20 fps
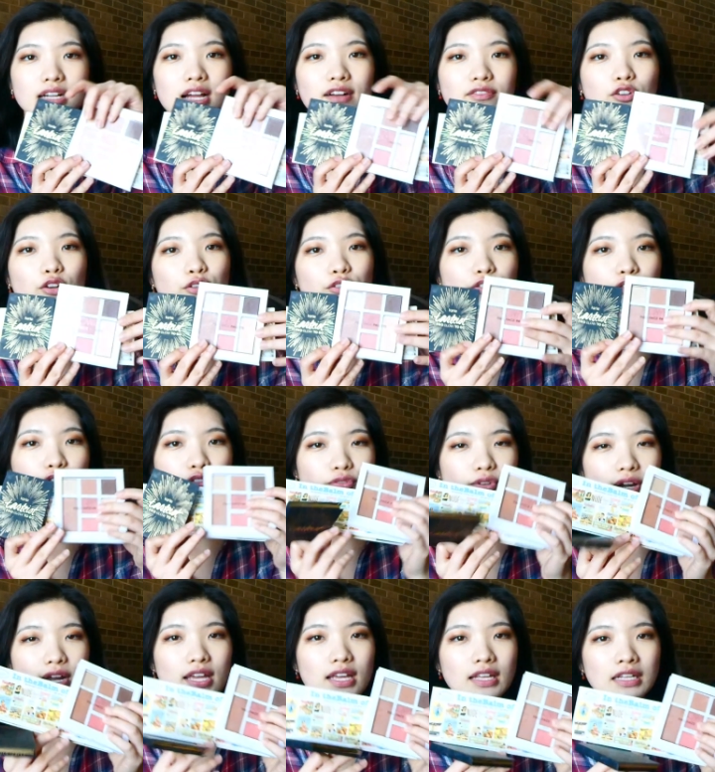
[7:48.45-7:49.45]
I've got
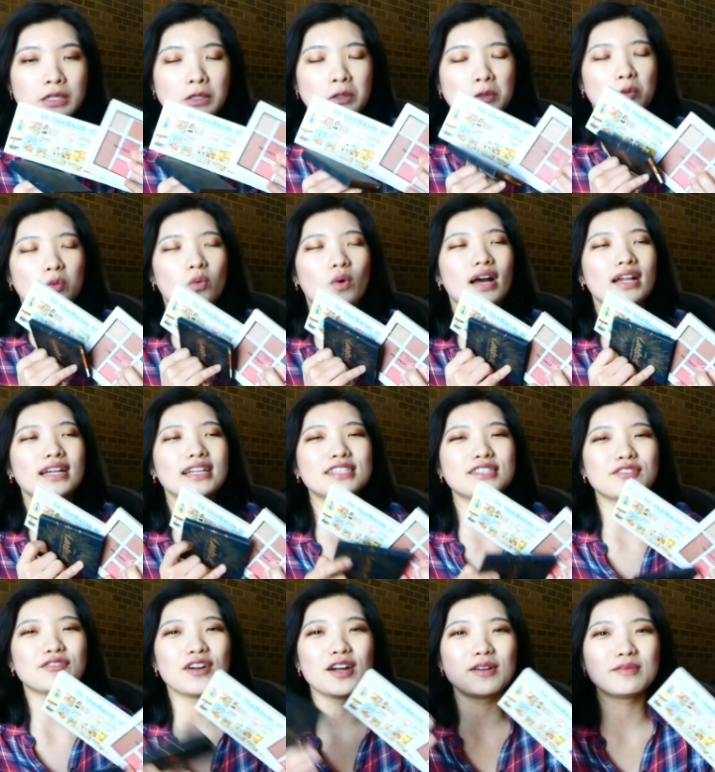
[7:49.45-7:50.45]
3. One is
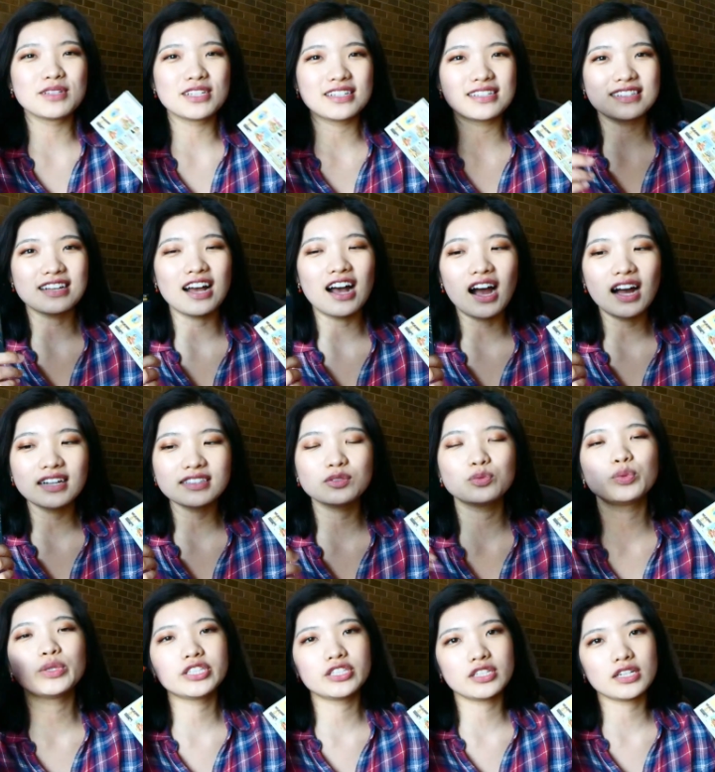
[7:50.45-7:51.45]
from the Tarte,
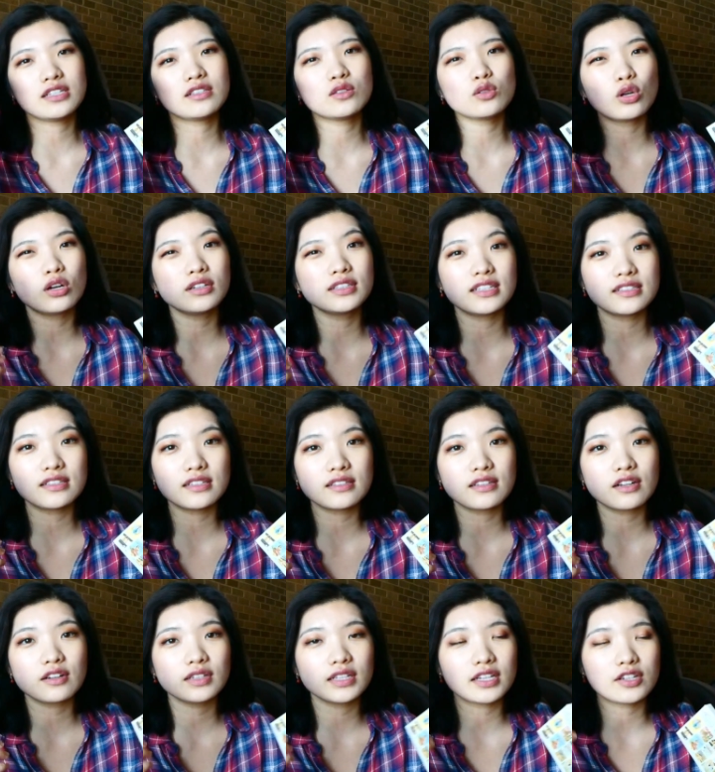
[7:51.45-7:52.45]
which is not
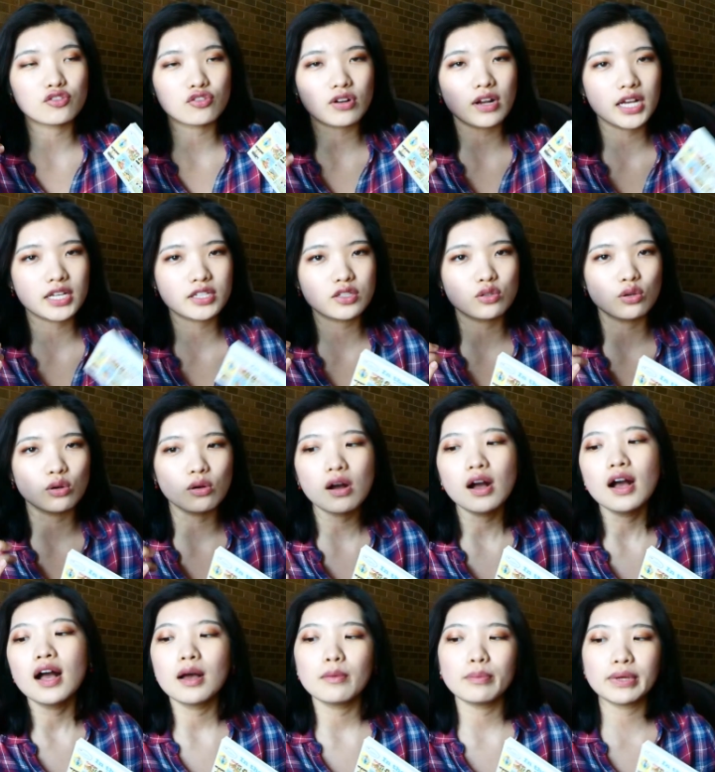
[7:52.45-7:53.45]
necessarily a drugstore,
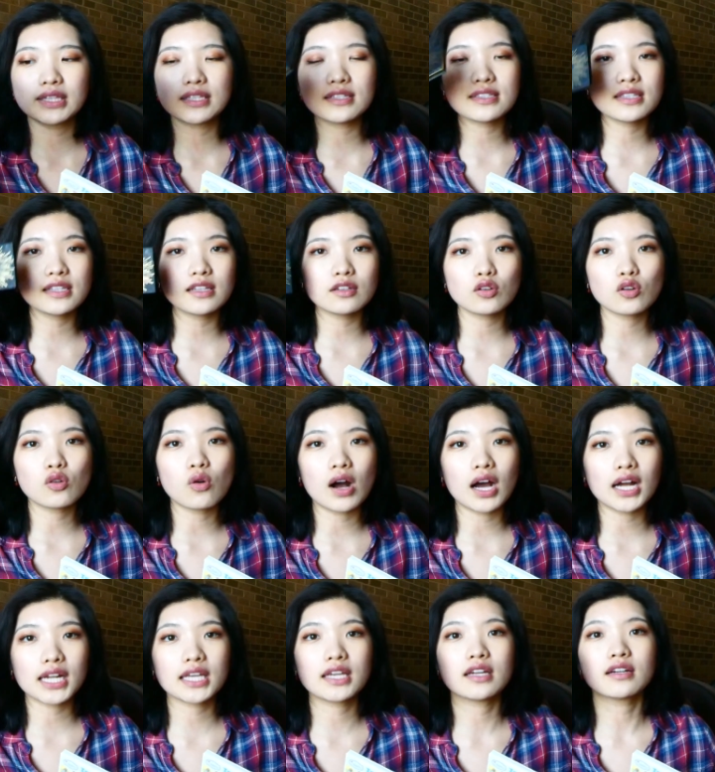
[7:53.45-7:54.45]
but this little
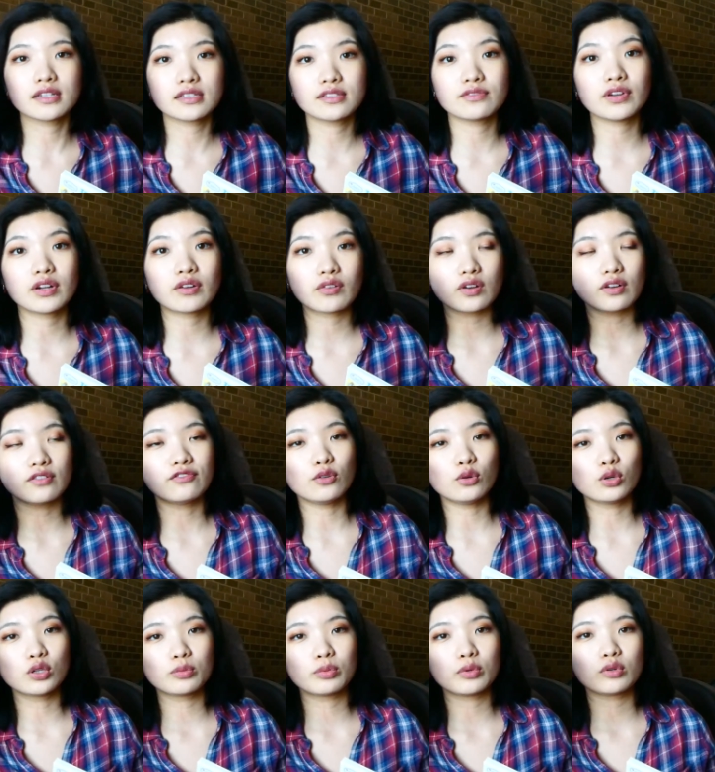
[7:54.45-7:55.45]
quad here is very
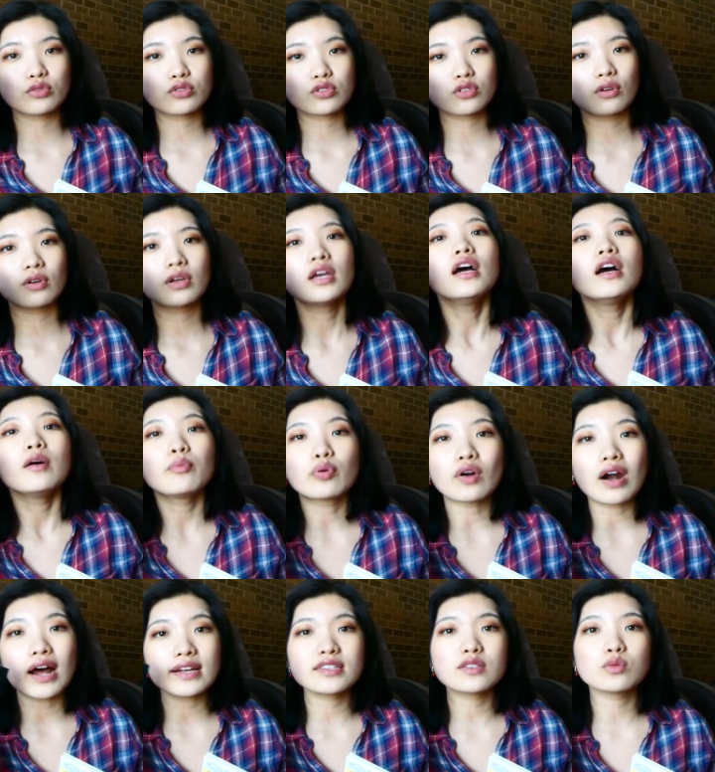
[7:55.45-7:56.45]
affordable. So
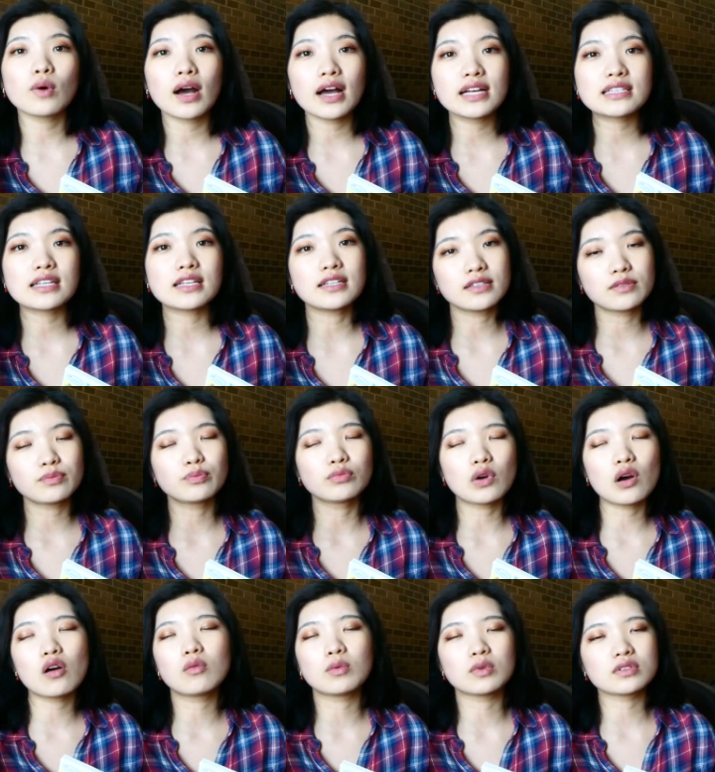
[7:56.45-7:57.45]
price wise is
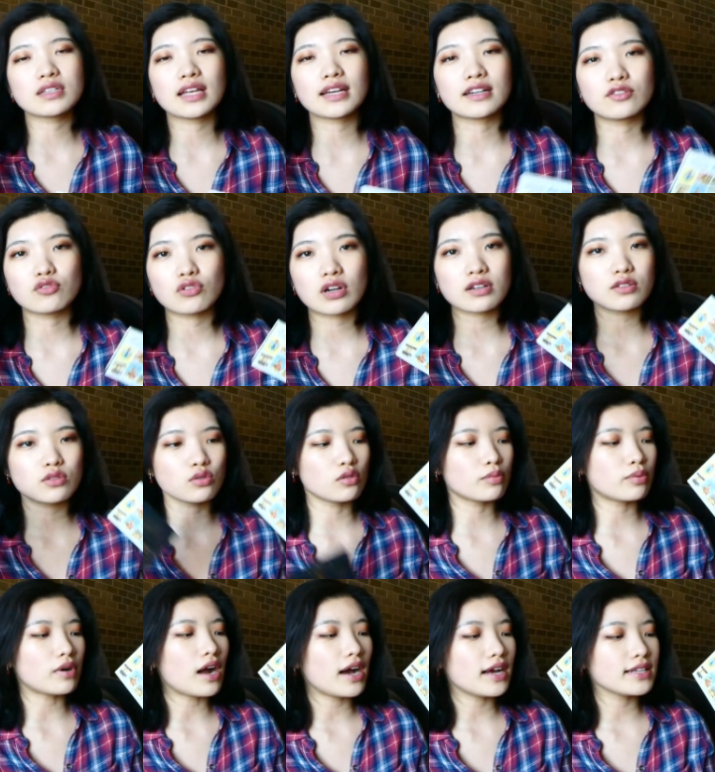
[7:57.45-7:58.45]
almost like a drugstore
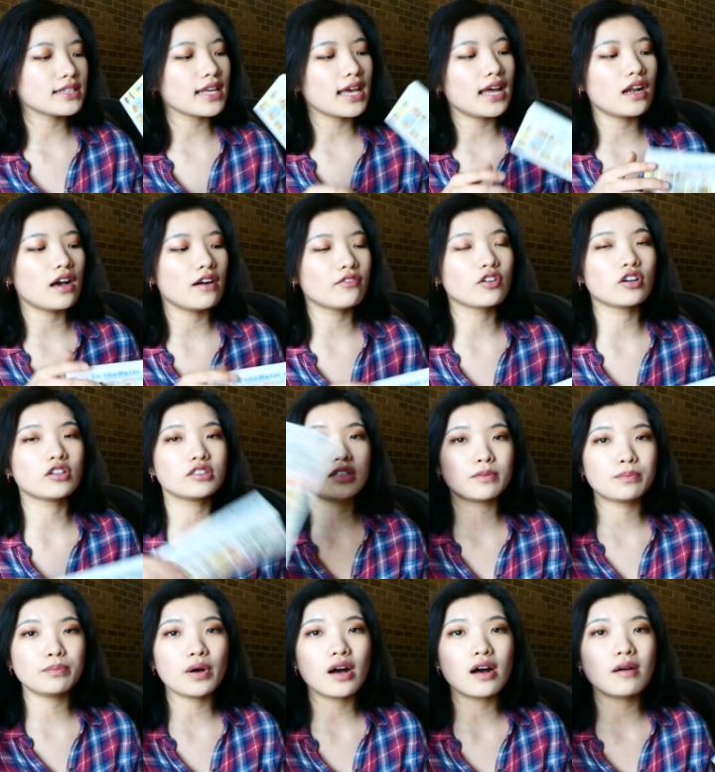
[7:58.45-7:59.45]
price. And I've got the
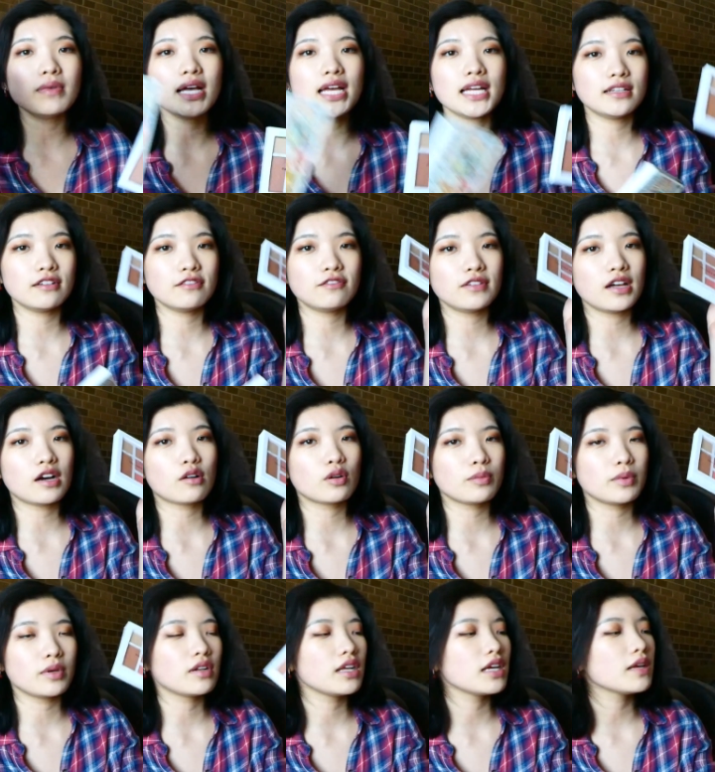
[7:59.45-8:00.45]
Balm and the Flower
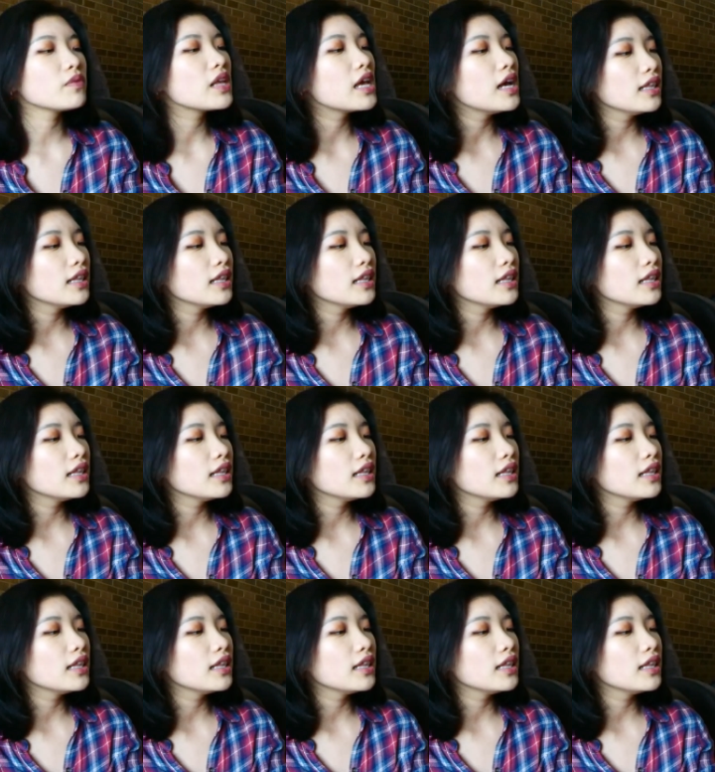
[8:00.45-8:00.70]
Beauty.